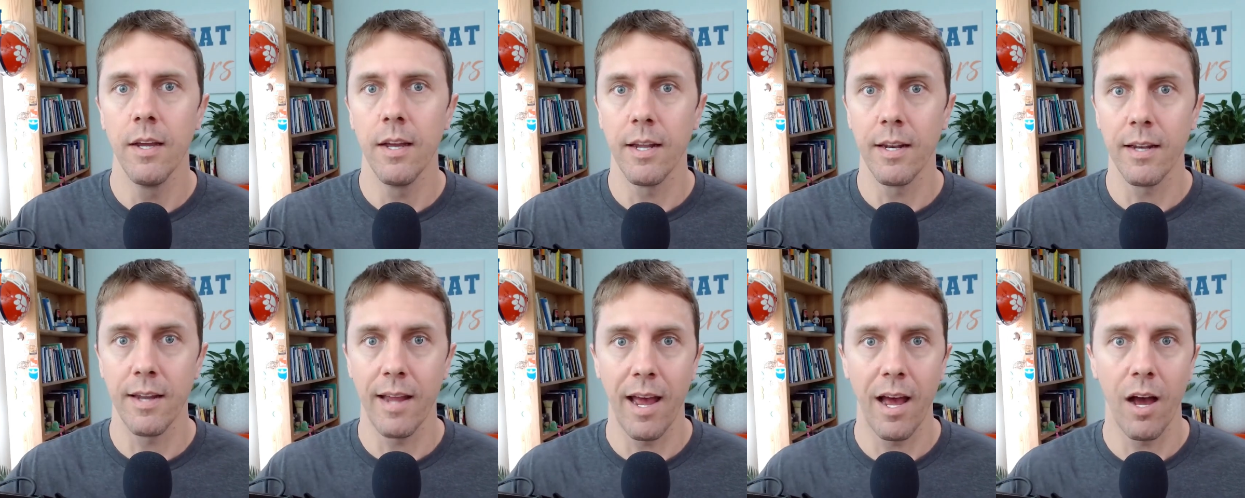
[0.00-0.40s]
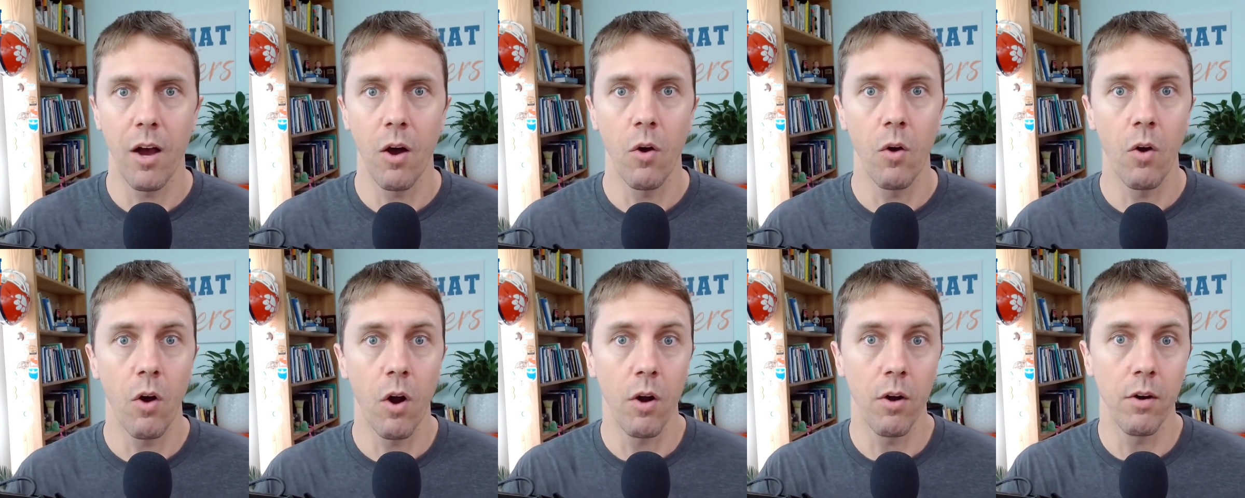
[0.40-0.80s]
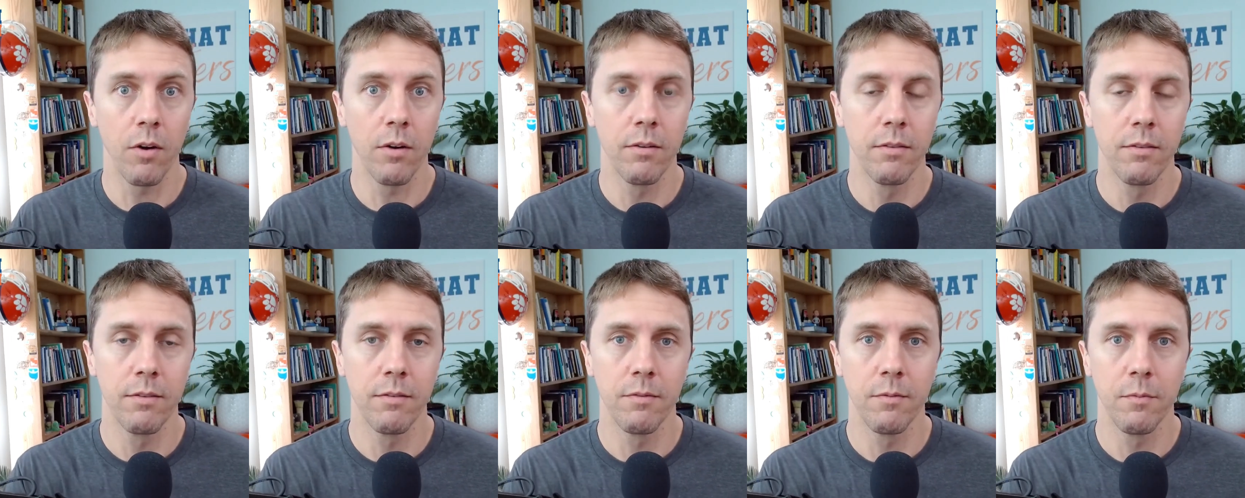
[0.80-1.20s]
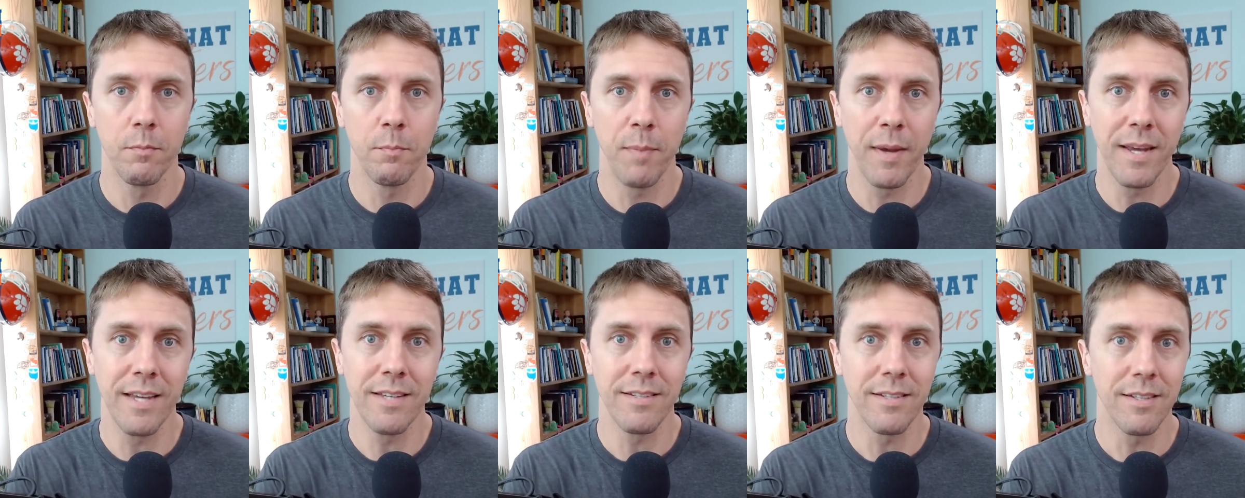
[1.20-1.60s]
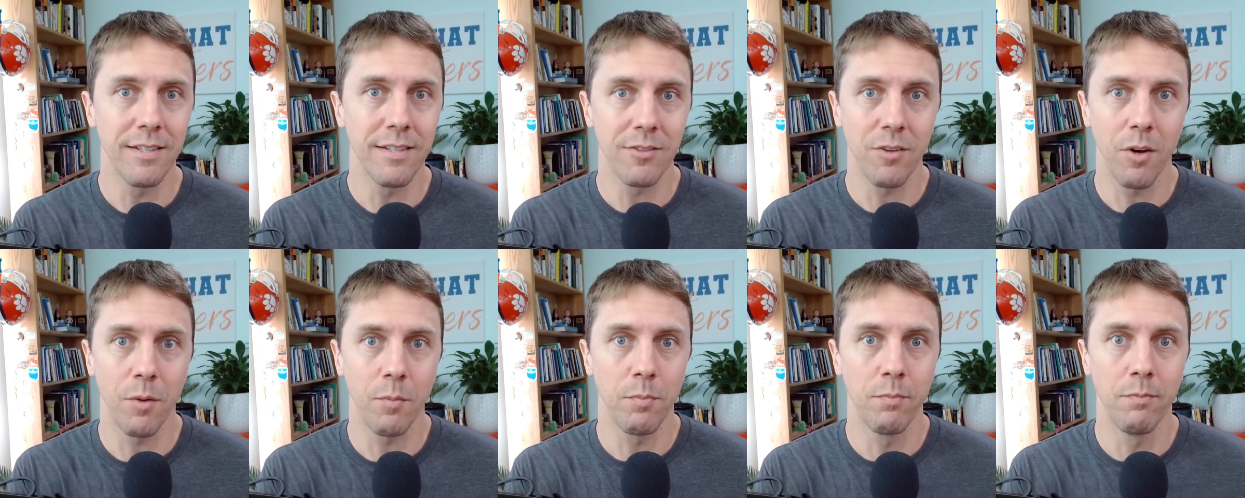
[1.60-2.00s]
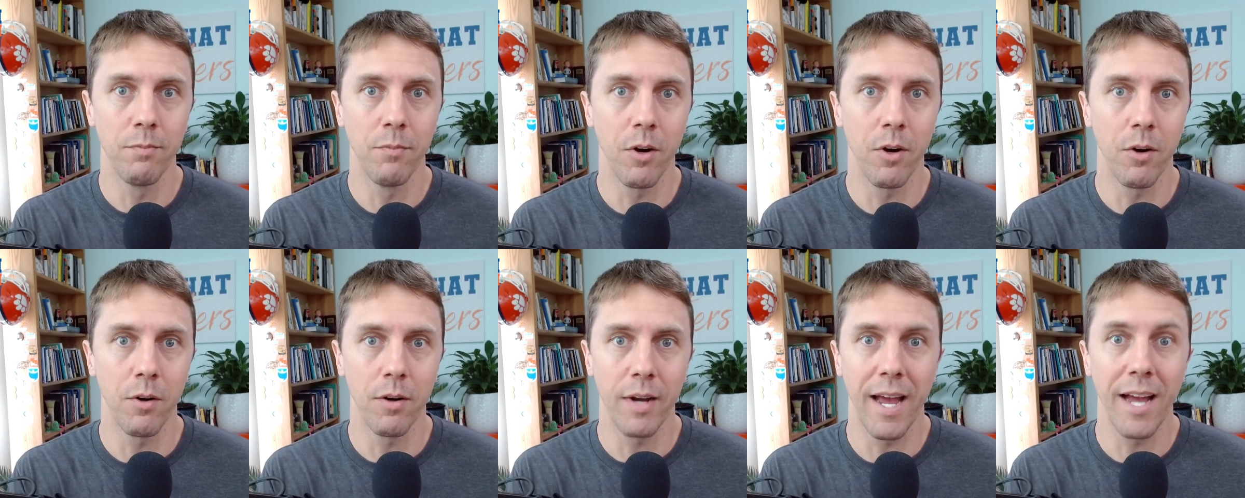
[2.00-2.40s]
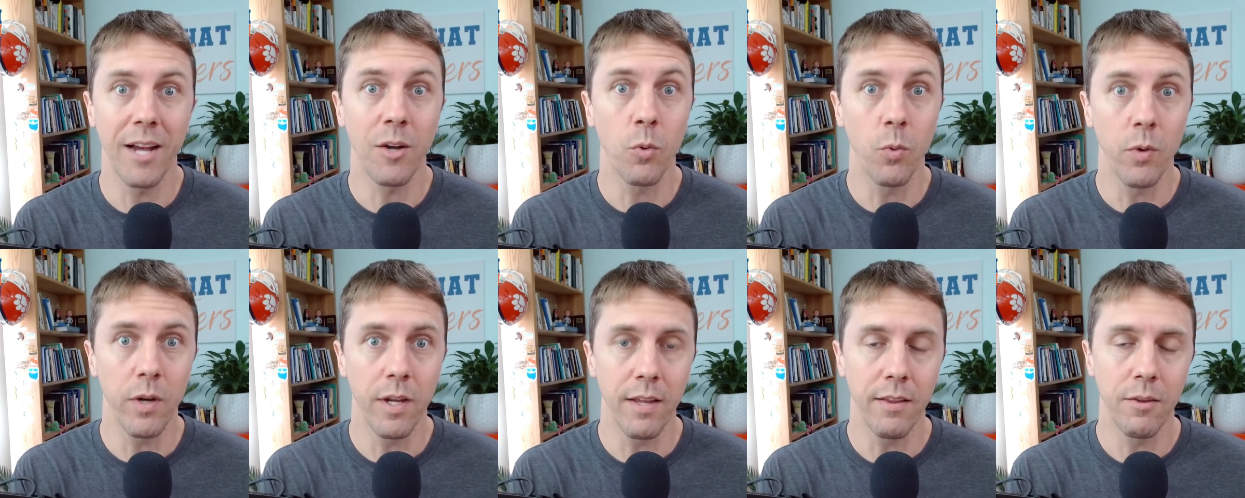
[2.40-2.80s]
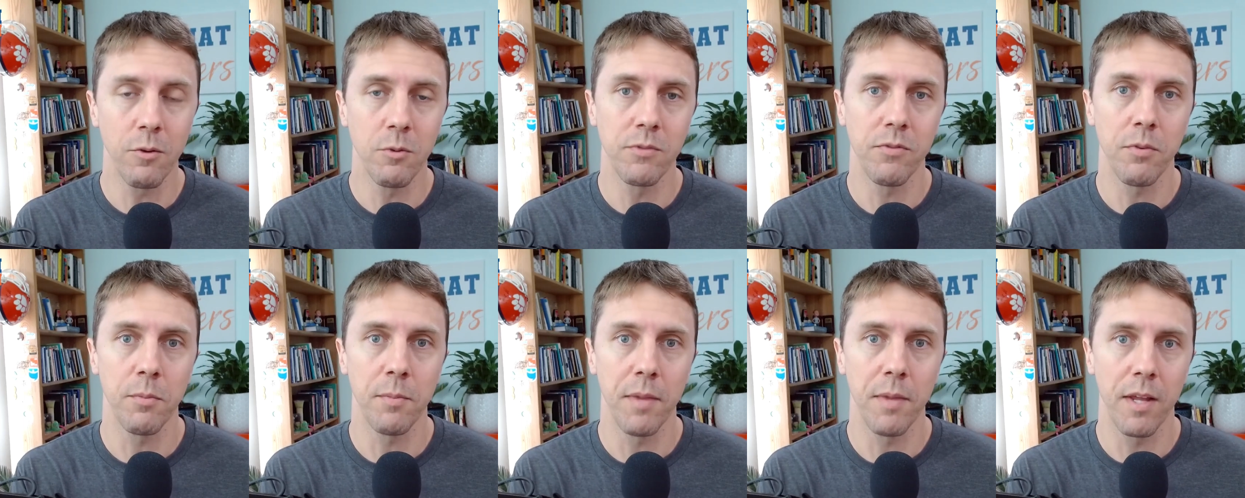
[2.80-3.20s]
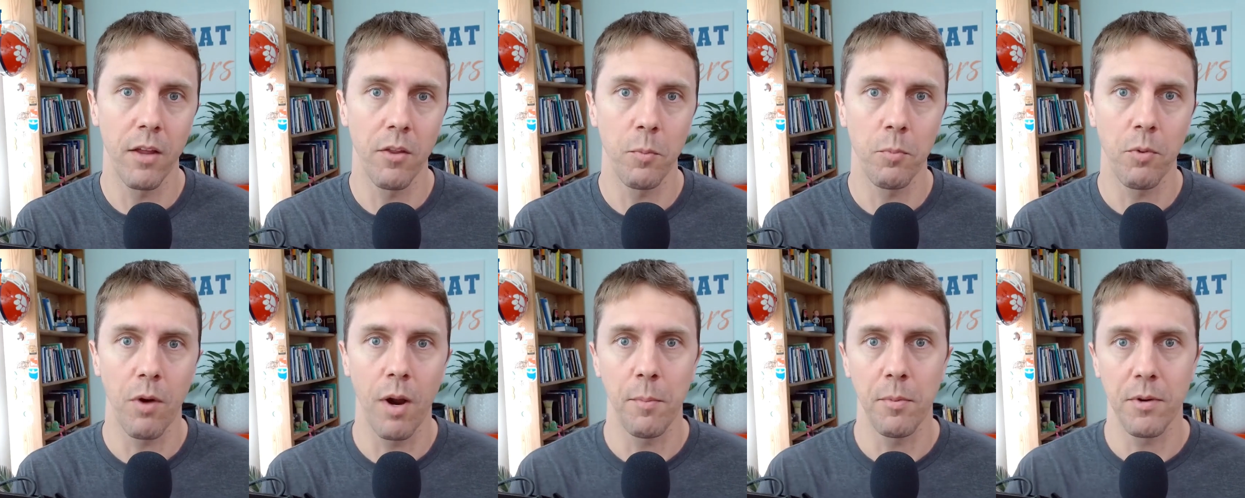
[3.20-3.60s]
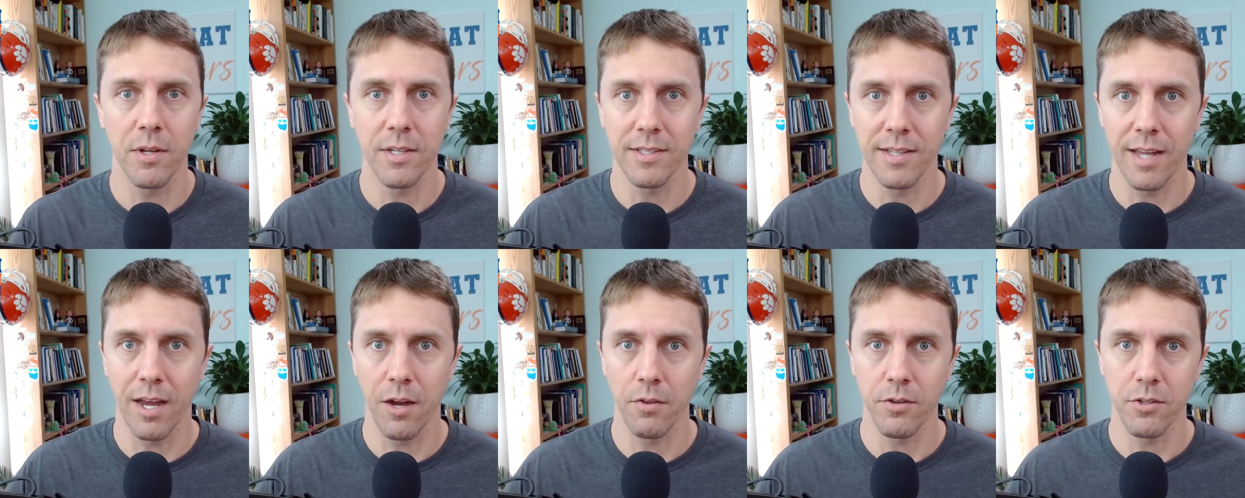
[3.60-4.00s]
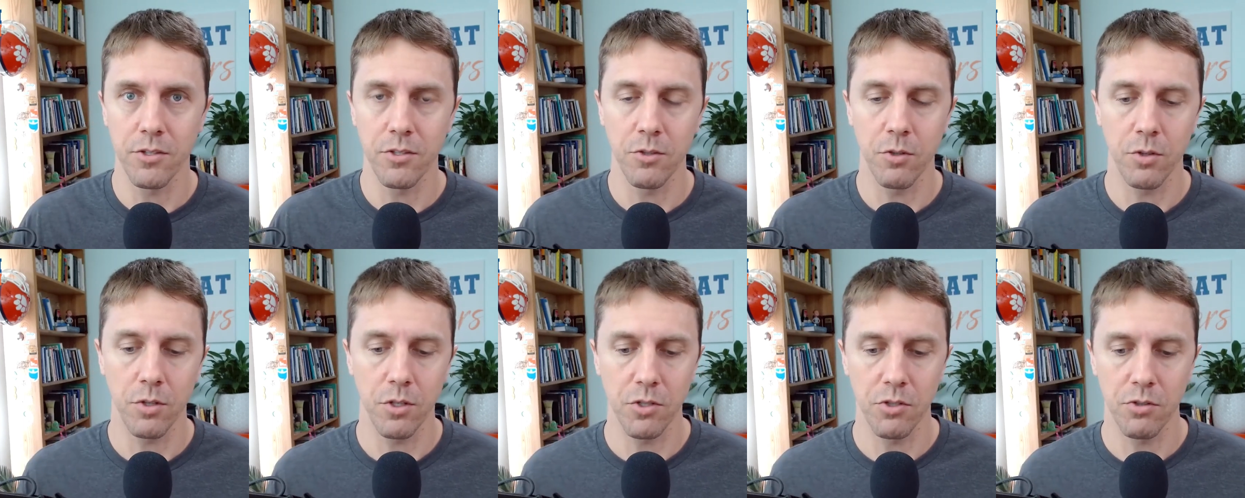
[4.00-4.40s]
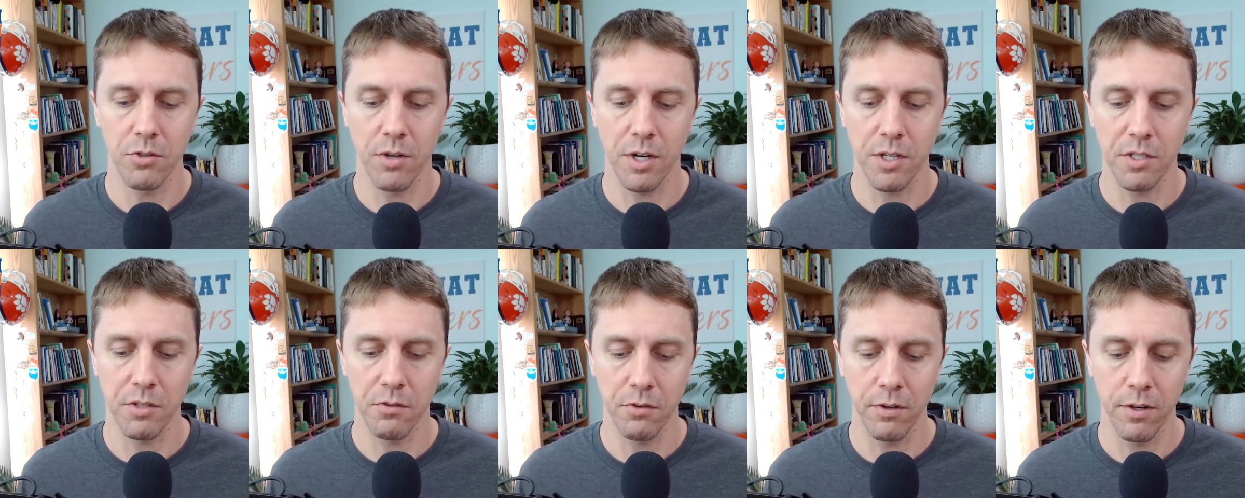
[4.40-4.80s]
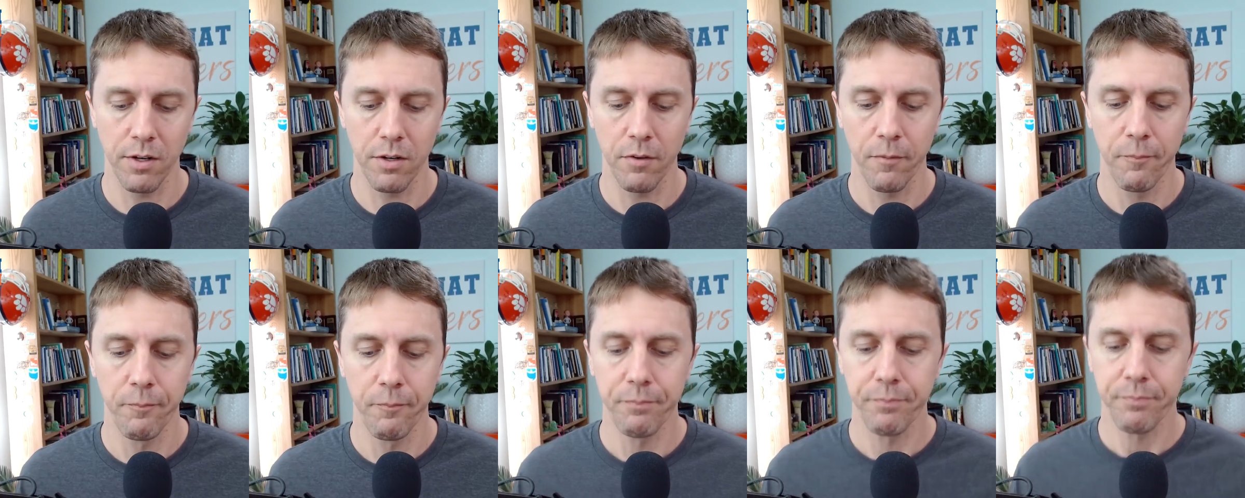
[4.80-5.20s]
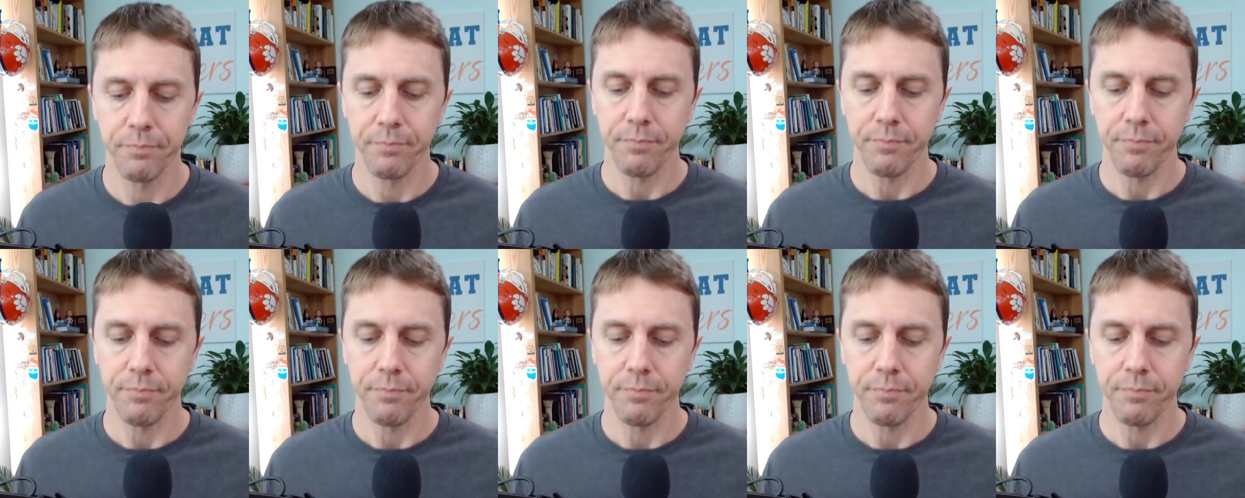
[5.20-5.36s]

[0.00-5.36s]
And now our basis, our, our equity that was from that other property is now in this new construction rental.